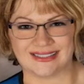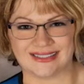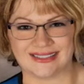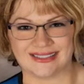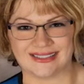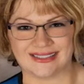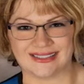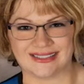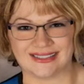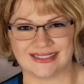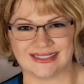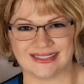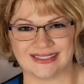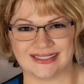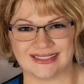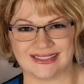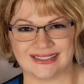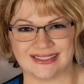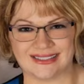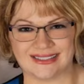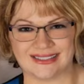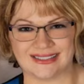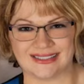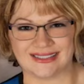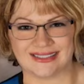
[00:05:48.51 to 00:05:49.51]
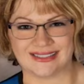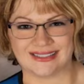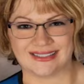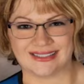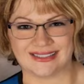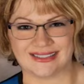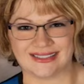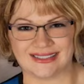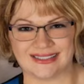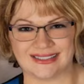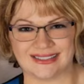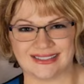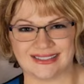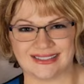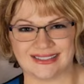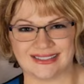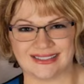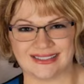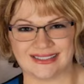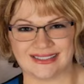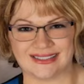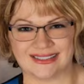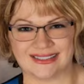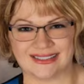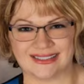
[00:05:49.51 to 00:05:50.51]

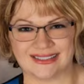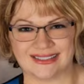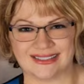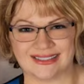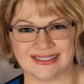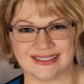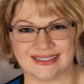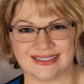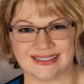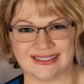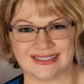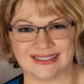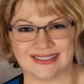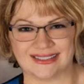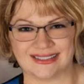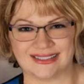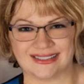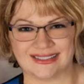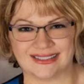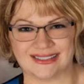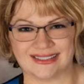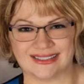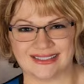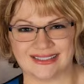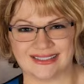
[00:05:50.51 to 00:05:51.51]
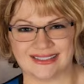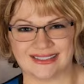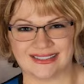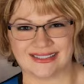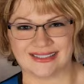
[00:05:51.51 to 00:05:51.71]
(not speaking)